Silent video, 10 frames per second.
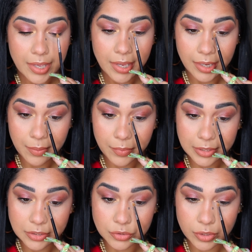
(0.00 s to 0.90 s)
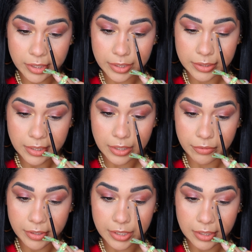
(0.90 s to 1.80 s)
And I'm gonna drag it
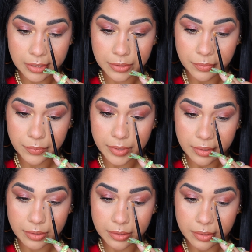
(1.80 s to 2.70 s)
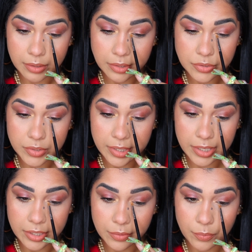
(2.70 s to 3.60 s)
down a little bit into the
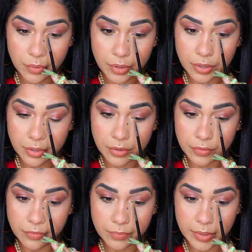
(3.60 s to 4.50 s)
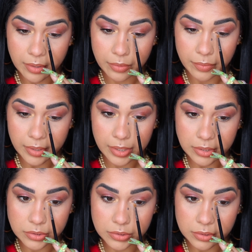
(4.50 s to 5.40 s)
inner part of my lower
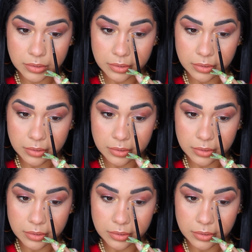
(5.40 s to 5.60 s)
lash.